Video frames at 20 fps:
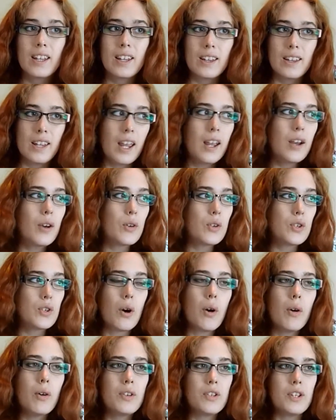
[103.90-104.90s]
they are
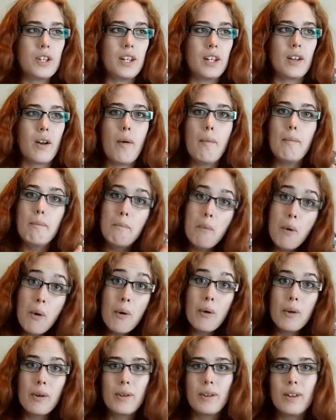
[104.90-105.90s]
charging
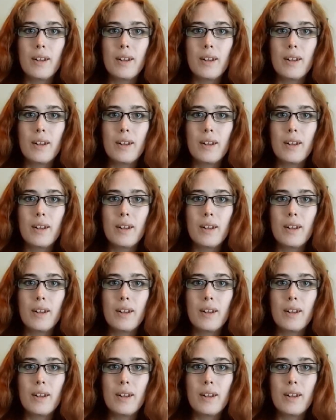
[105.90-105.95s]
more